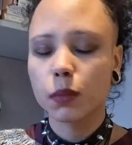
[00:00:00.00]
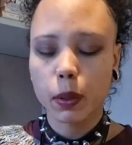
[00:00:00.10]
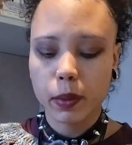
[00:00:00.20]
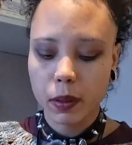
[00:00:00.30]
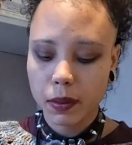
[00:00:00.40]

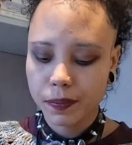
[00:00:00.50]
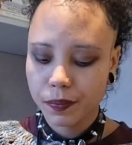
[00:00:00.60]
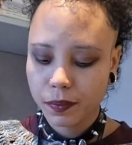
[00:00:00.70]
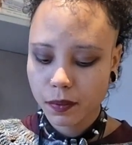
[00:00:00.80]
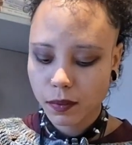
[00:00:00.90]
Blah blah.
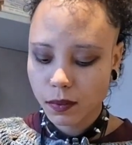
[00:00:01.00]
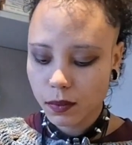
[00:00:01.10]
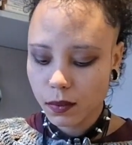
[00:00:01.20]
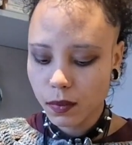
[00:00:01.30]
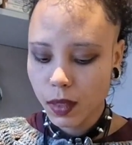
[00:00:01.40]

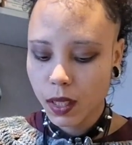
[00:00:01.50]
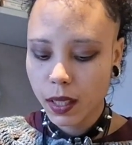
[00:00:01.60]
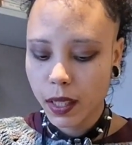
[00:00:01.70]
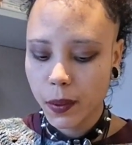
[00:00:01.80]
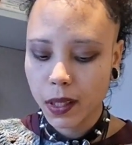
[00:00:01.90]

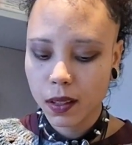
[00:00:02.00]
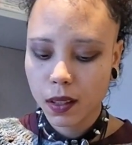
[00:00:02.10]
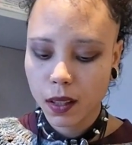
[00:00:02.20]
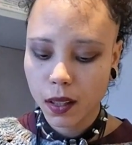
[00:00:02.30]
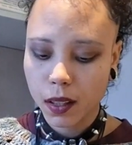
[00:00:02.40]
Anyway,
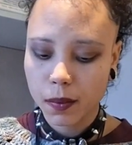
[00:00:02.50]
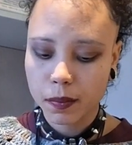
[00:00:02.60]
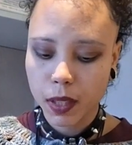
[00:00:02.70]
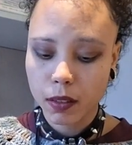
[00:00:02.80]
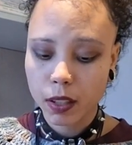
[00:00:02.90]

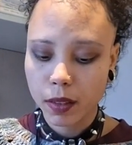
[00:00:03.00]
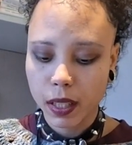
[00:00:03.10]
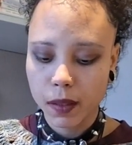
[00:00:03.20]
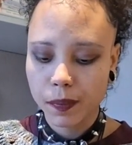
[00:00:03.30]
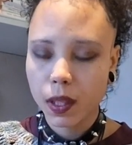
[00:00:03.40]
I reread
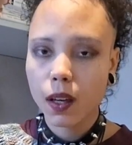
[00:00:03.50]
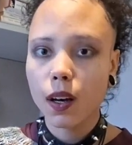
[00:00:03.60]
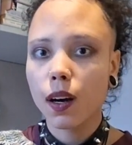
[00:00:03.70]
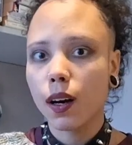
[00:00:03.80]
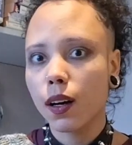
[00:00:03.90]
it.
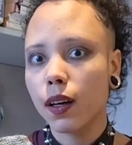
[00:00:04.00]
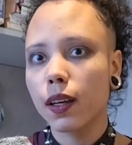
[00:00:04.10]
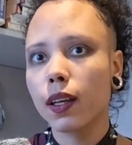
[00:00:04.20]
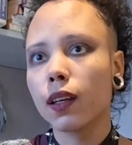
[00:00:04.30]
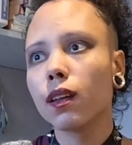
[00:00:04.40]

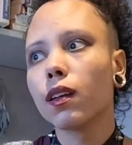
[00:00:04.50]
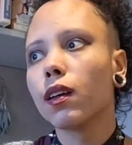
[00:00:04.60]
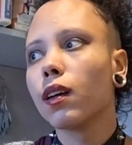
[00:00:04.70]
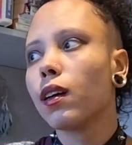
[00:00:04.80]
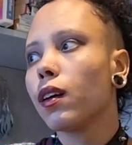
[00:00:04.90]
I
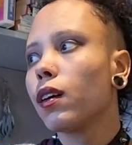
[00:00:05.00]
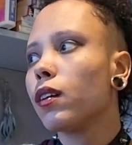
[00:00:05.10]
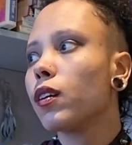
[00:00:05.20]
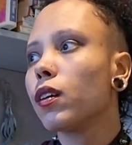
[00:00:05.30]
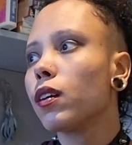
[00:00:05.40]

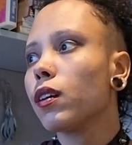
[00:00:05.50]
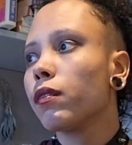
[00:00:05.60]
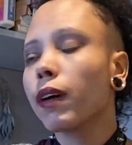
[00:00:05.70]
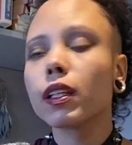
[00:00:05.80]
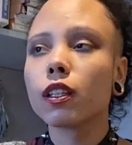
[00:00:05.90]

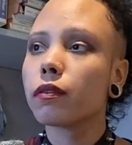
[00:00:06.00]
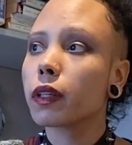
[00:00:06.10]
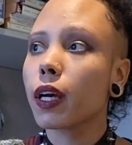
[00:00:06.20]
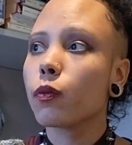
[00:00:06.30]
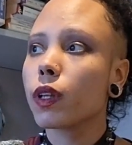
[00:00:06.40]
fell in love
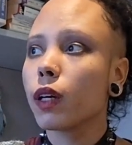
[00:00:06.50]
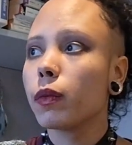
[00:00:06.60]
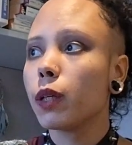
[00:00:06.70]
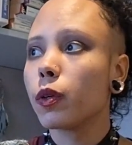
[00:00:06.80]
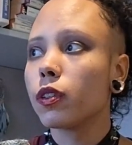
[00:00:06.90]
again with
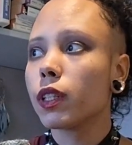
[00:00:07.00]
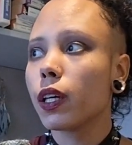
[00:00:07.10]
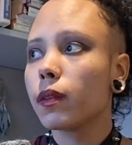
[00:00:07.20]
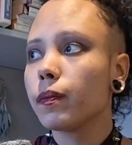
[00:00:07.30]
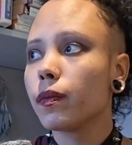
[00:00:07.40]
Emily
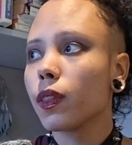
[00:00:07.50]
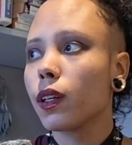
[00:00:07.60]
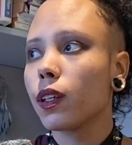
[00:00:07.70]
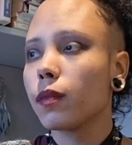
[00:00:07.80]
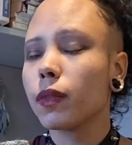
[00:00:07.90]
Bronte.
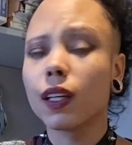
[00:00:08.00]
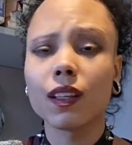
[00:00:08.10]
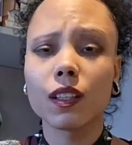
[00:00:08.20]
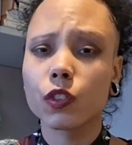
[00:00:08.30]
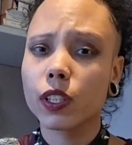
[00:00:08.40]
I
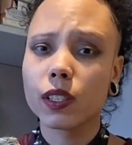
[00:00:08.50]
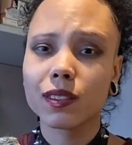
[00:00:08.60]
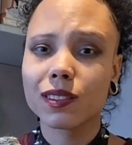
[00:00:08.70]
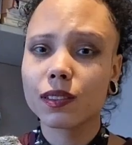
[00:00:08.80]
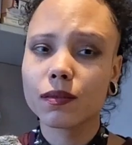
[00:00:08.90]
think she
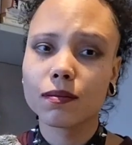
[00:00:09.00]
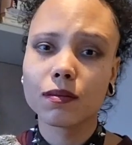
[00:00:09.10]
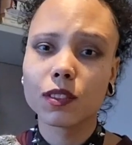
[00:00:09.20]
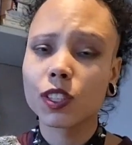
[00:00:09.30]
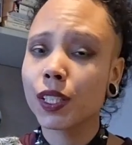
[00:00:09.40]

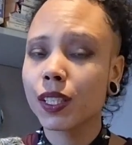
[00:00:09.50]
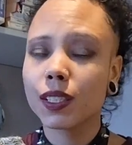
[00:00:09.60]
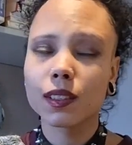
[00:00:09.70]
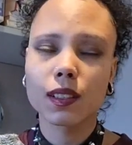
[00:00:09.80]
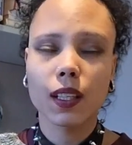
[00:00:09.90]

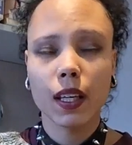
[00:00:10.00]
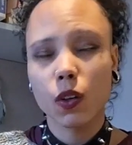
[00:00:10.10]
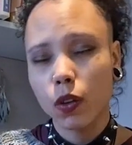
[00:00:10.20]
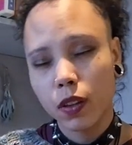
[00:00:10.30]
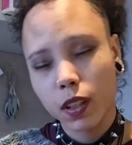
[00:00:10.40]
is a
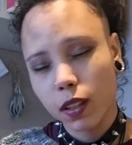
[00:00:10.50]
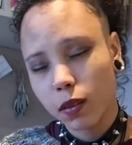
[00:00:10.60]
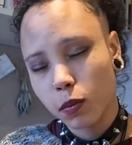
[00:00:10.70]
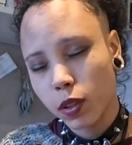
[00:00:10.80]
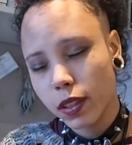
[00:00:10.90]
gothic
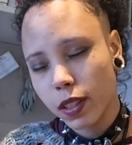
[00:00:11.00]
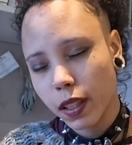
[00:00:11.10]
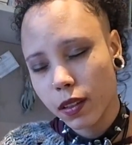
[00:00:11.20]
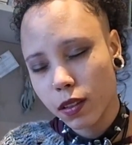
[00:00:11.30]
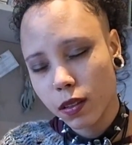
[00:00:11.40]

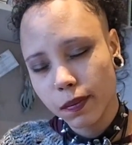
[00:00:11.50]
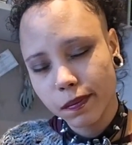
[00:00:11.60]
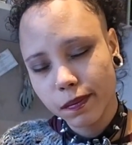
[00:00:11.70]
princess.